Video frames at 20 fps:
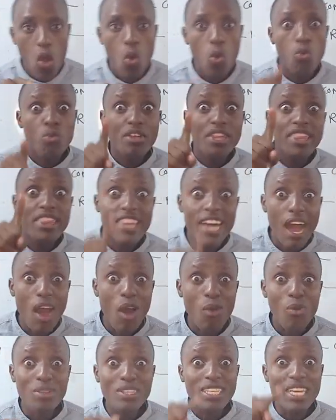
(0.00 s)

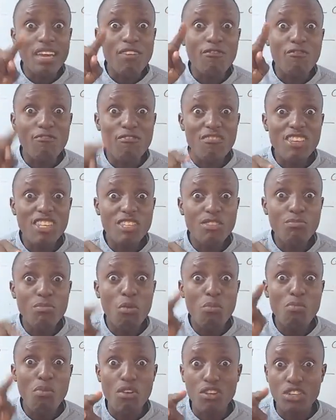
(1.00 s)
without a visible
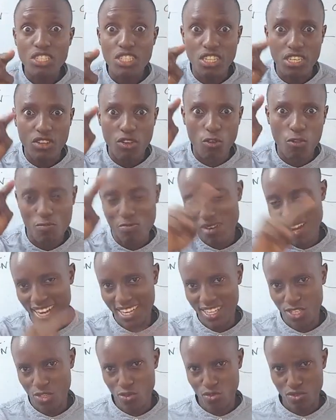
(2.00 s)
motion of
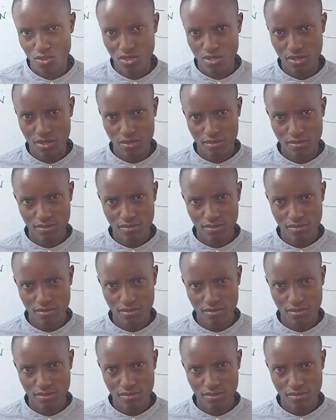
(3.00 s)
particles.